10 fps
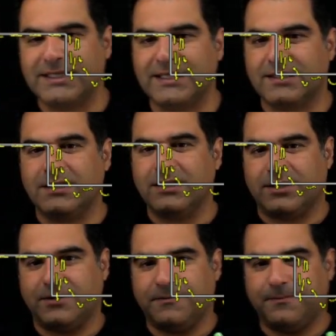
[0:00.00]
did
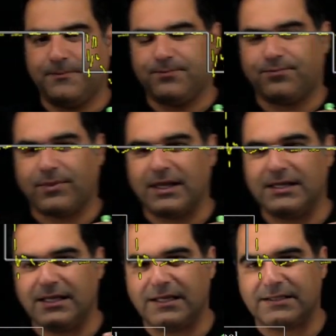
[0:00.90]
here
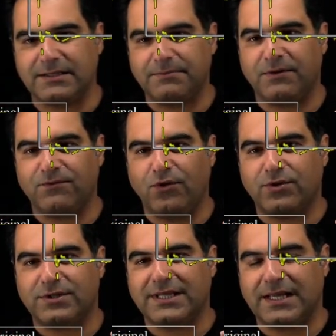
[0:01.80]
in a simple
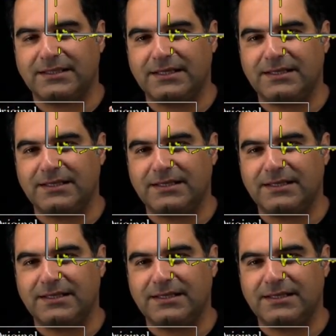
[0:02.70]
word that